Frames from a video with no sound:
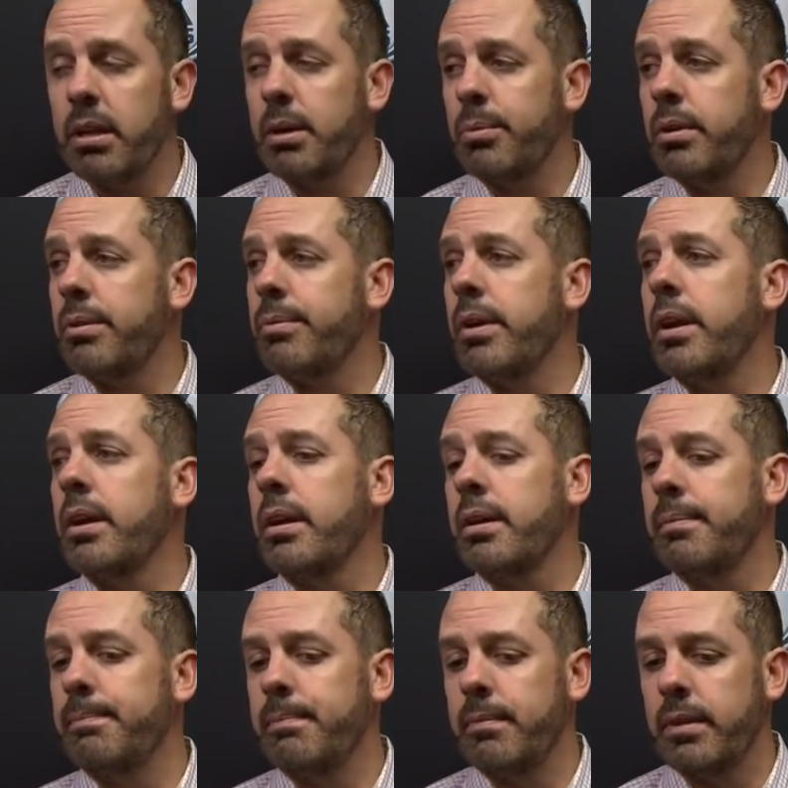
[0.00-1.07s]
with Redick
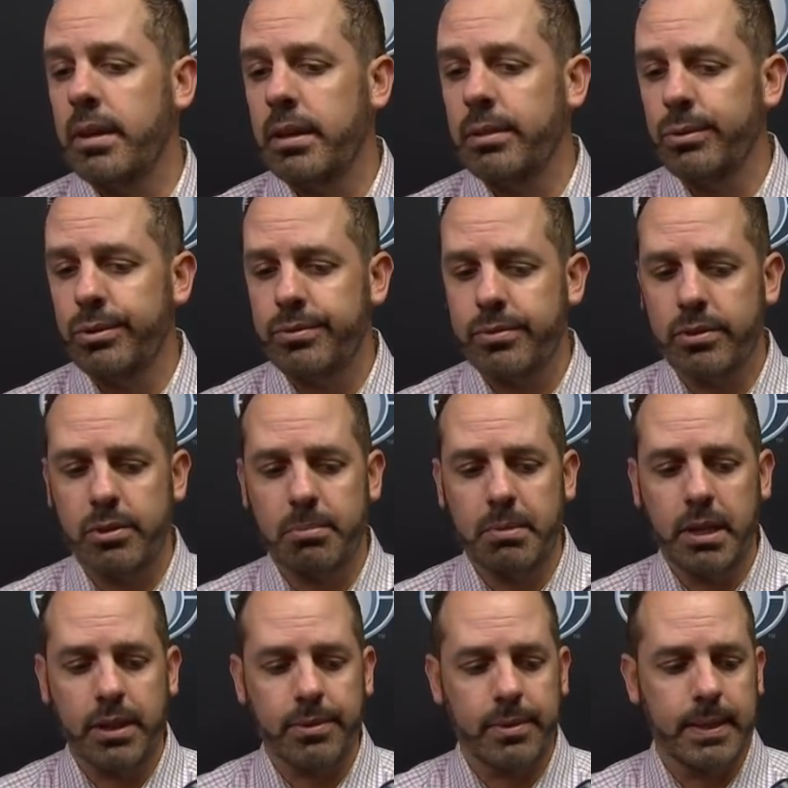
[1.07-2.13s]
getting loose for too many
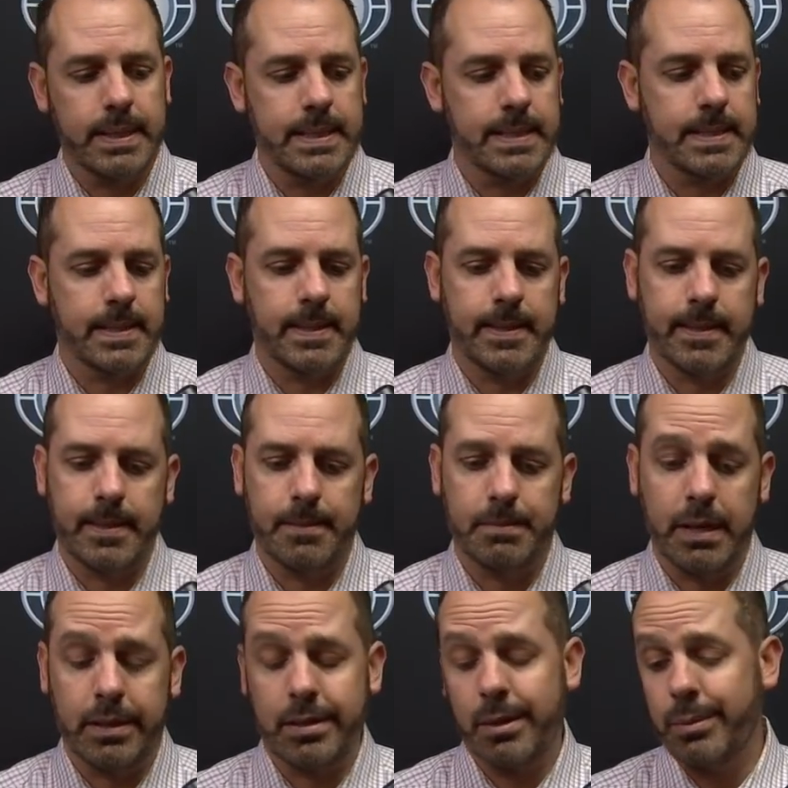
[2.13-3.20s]
threes. I
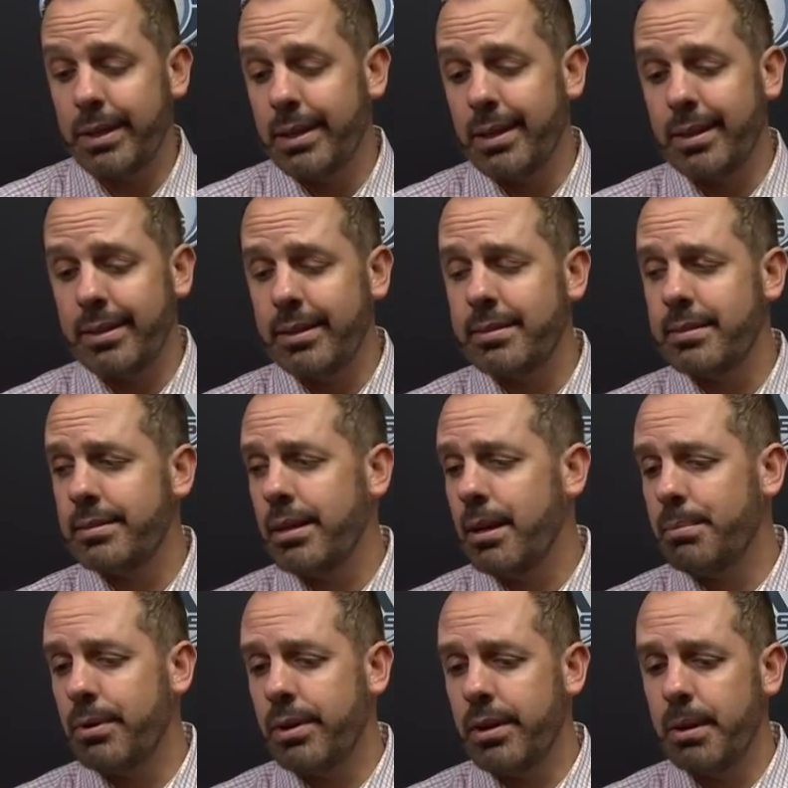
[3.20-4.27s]
thought we did a decent job
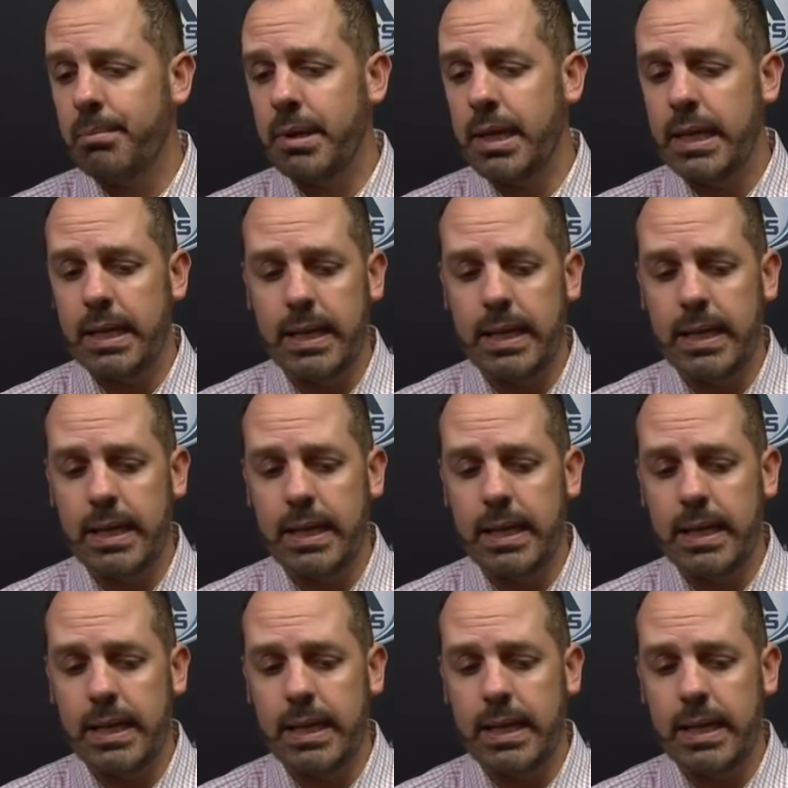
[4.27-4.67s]
on Embiid.